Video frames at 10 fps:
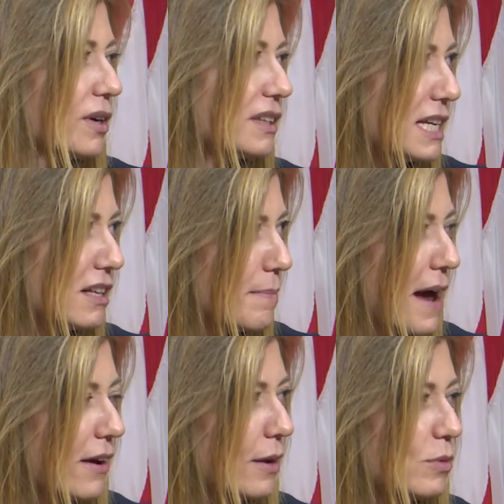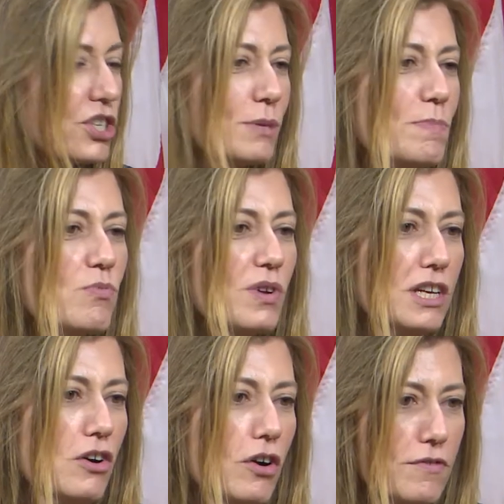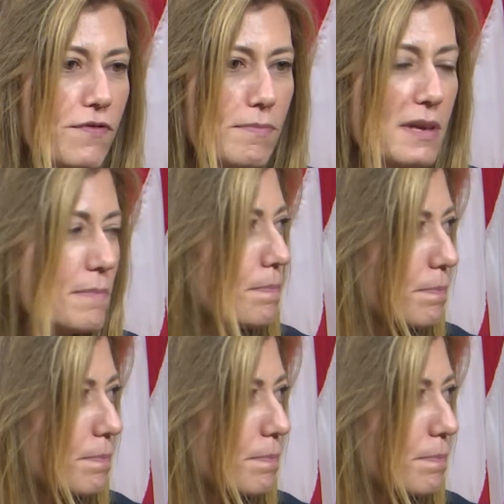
or illegal about it. It would just be really hard for me